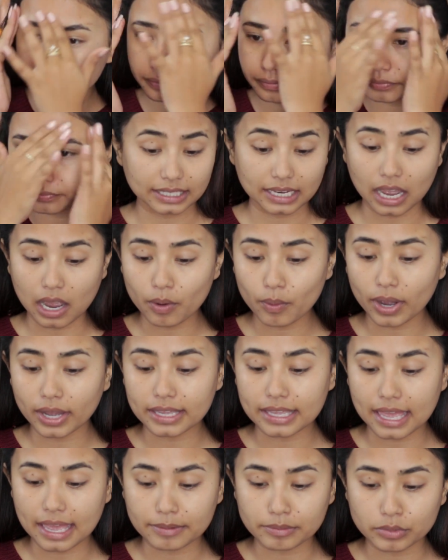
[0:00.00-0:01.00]
Now I
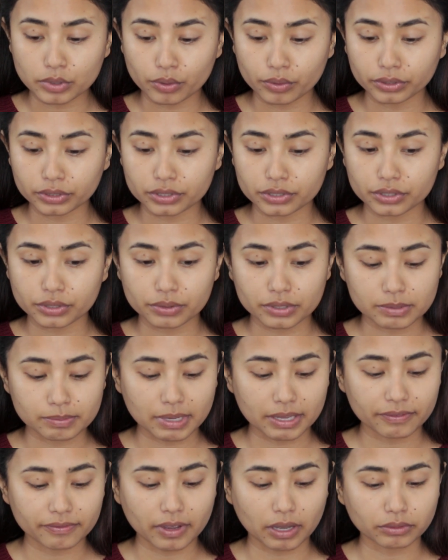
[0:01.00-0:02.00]
am going to use
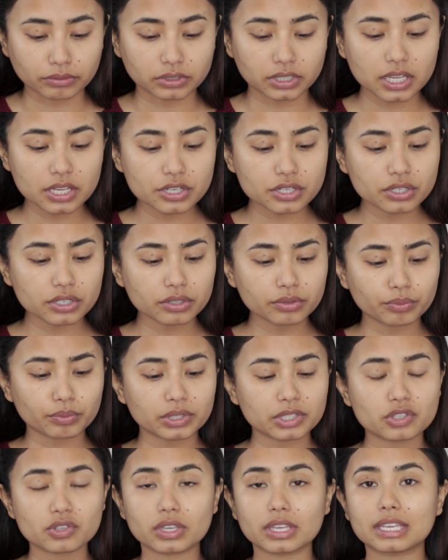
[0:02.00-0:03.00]
my foundation,
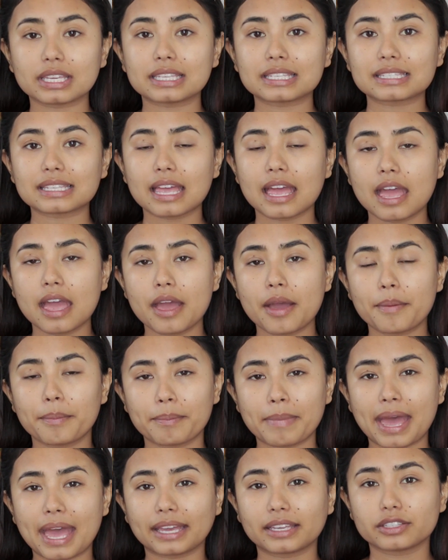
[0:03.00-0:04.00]
which is
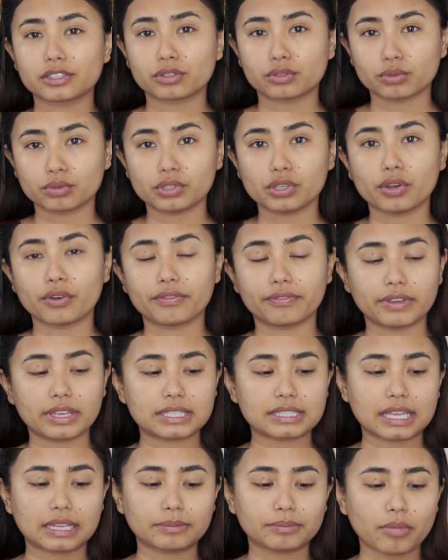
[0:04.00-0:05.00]
MAC Studio
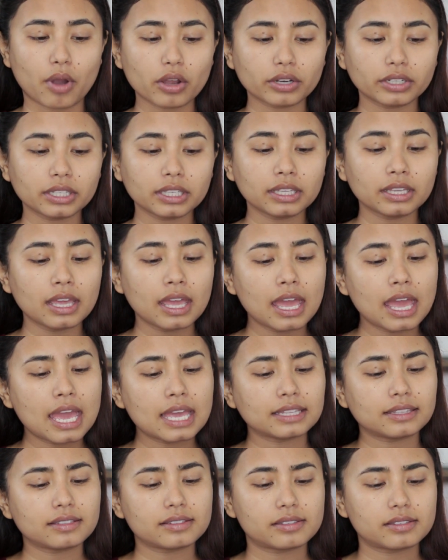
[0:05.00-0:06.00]
Face and Body.
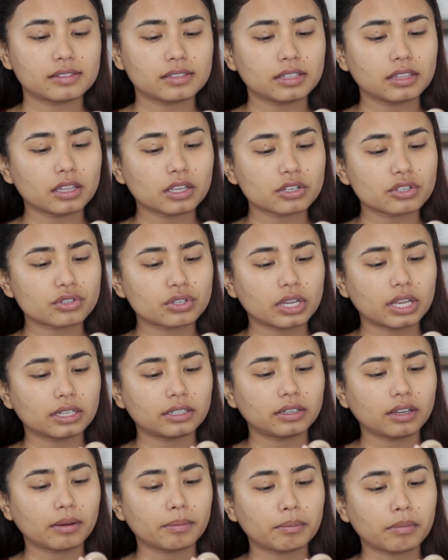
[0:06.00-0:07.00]
This is in the
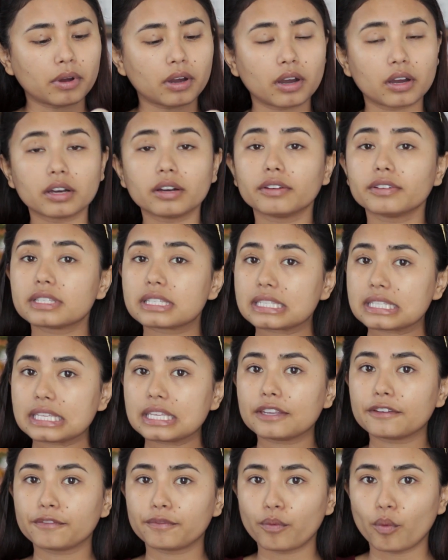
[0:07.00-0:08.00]
shade number
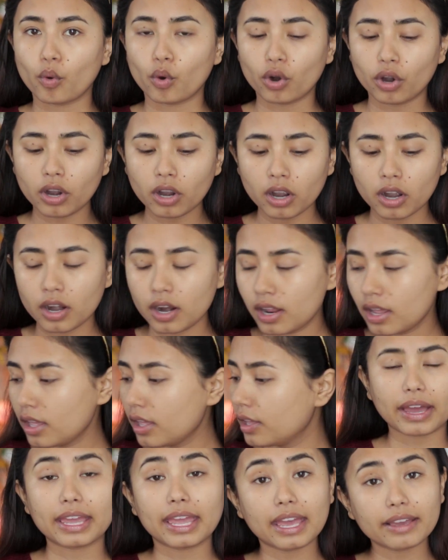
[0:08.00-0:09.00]
C4.
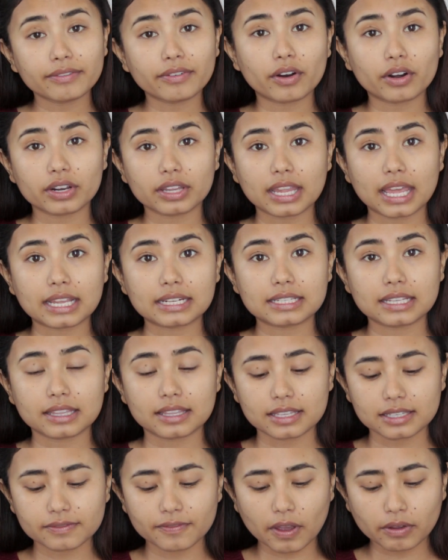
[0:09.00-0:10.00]
I have heard that
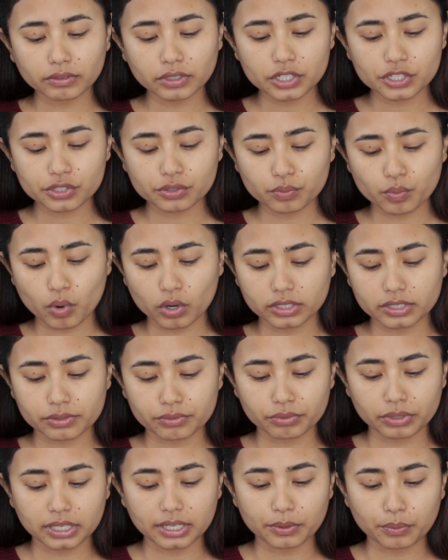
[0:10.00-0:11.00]
this foundation
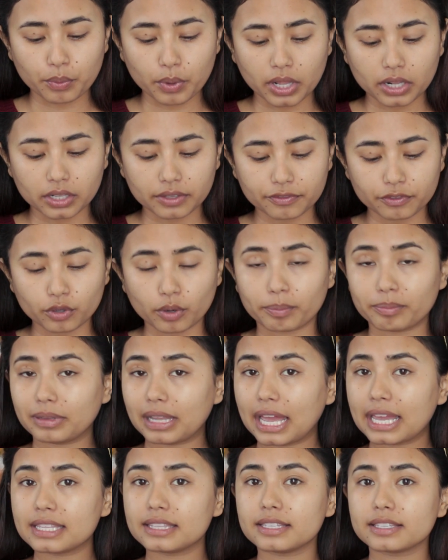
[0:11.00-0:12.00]
works really well if you
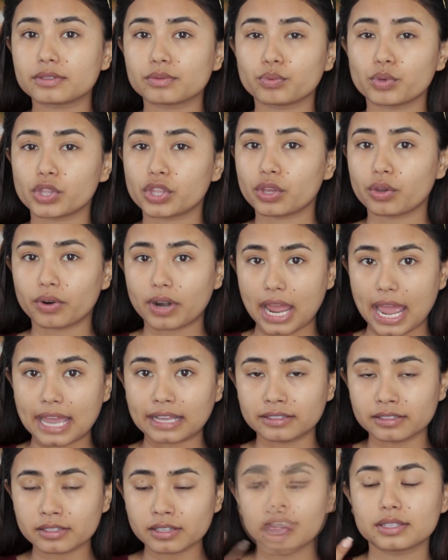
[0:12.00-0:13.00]
apply this with your
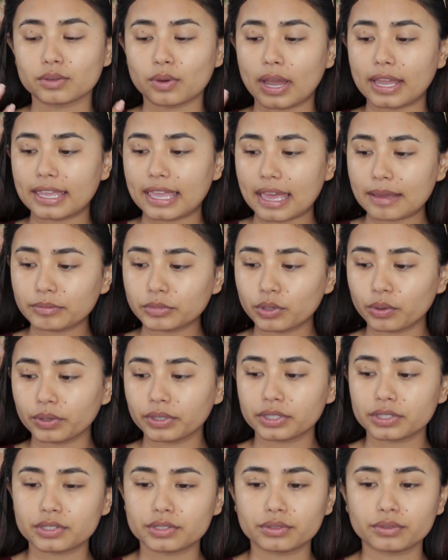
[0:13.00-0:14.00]
hands. So I am
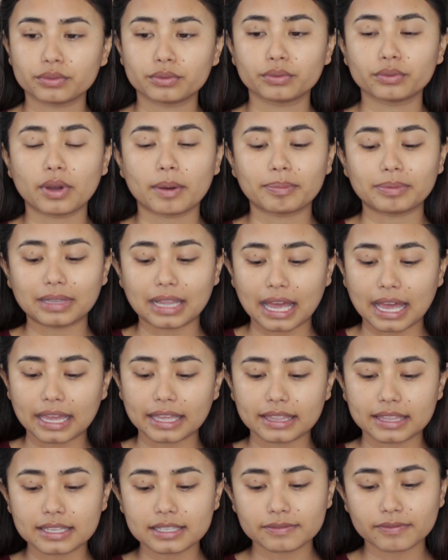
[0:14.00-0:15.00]
going to
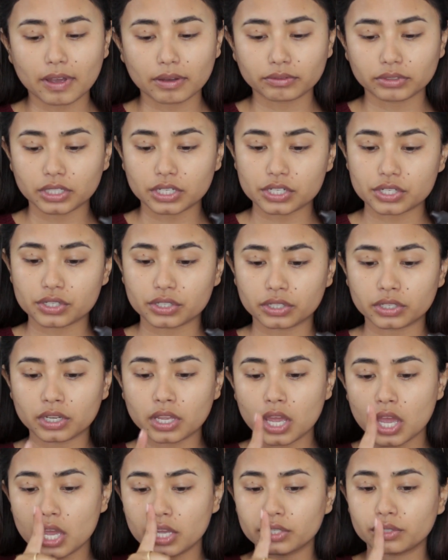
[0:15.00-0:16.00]
apply this
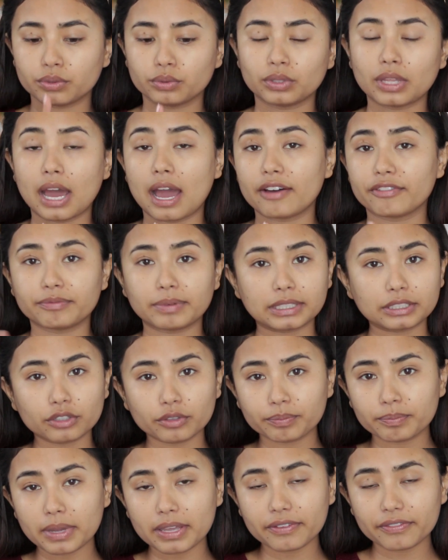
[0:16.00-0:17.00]
foundation to the half part
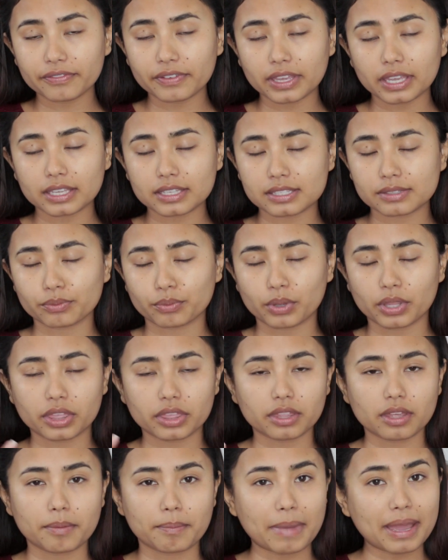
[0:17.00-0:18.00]
of my face
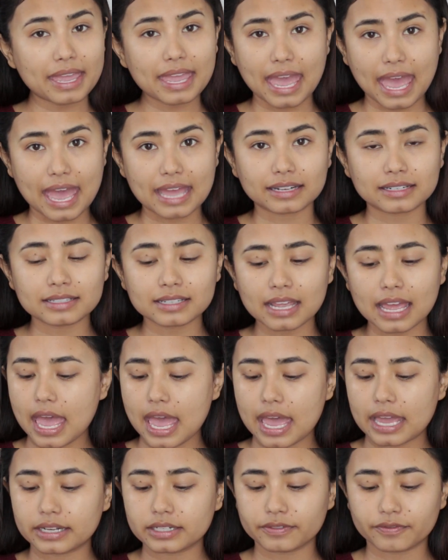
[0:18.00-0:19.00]
with my hand,
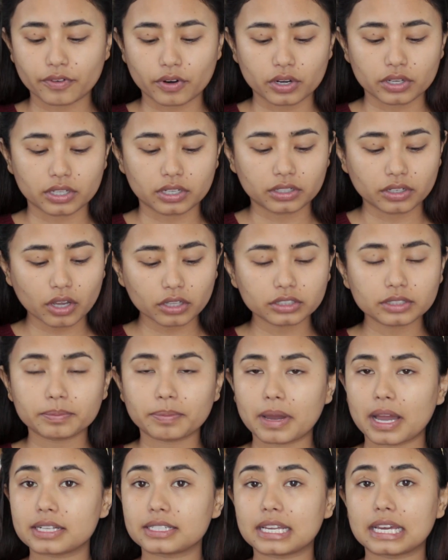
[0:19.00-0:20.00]
and for the another
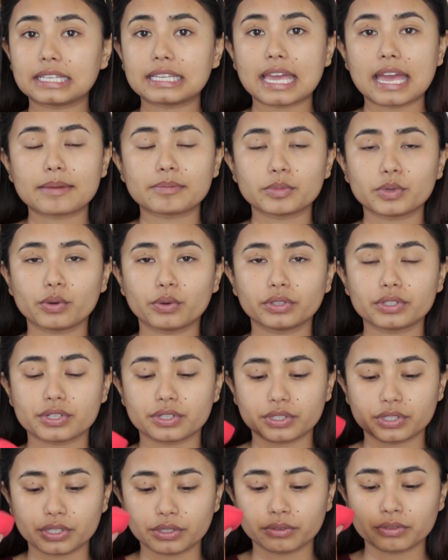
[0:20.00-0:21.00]
part I am going
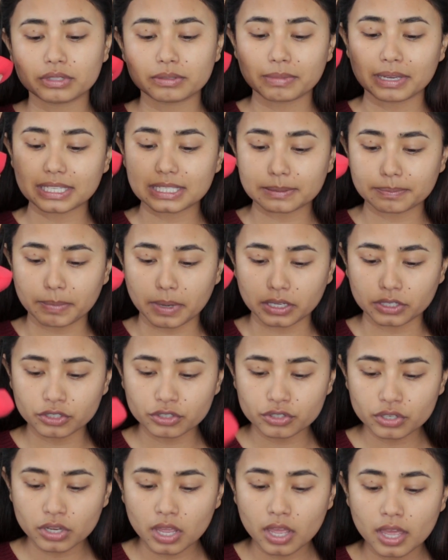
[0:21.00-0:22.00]
to use my
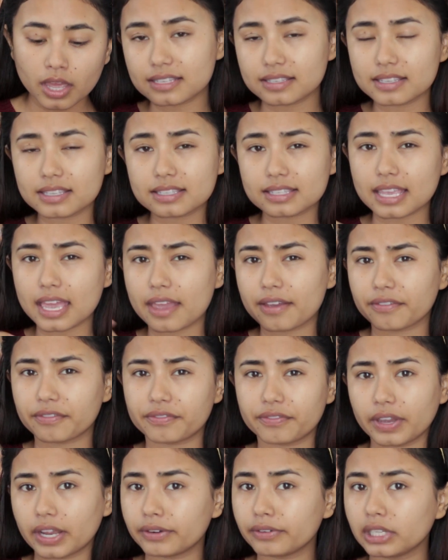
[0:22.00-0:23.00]
sponge. This is a
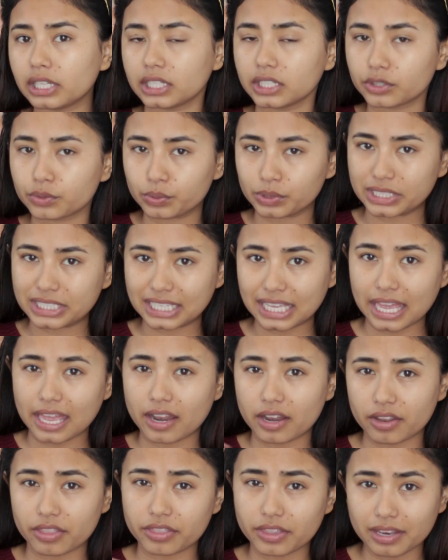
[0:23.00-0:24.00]
very liquidy
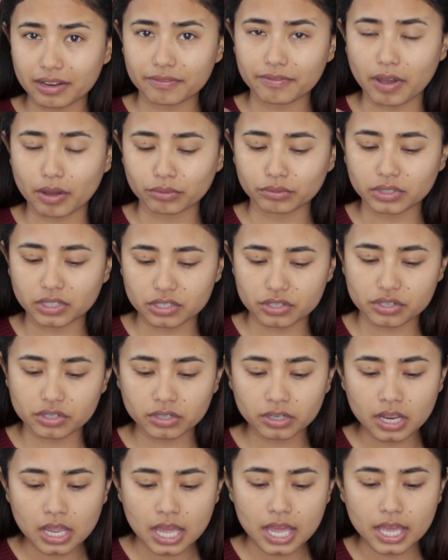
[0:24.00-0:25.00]
and thin
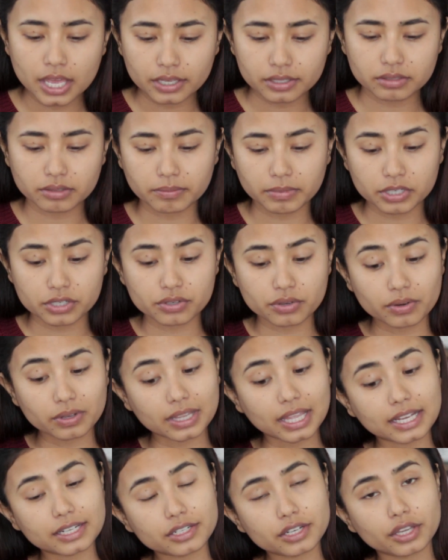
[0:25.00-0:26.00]
foundation, so make sure
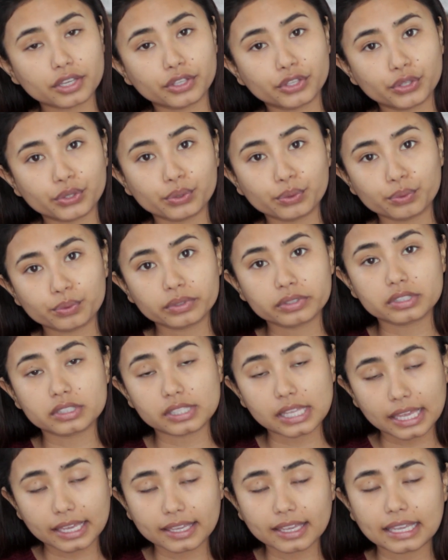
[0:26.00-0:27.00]
that you
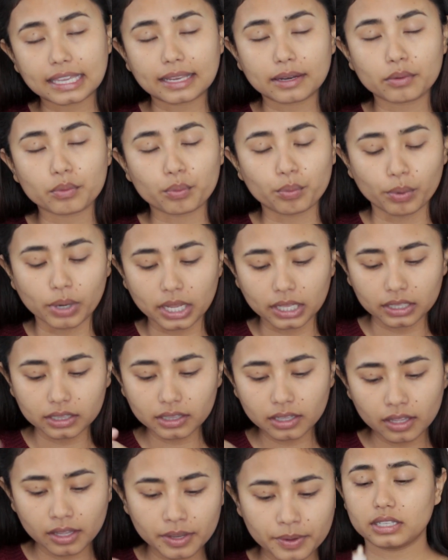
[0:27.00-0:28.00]
shake it
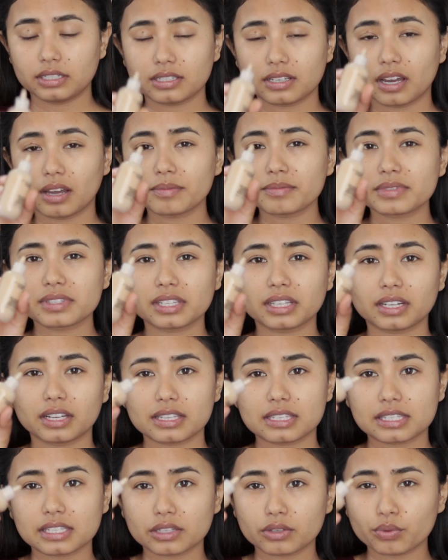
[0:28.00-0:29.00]
well. It comes in a
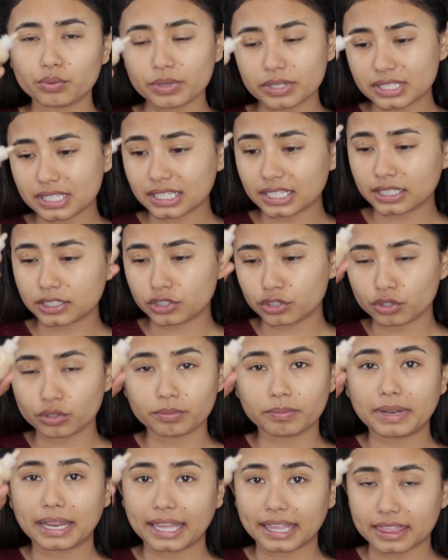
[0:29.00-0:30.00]
squeezy
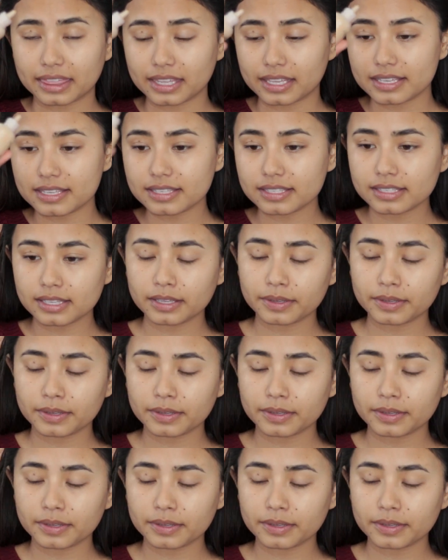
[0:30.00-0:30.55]
tube like this.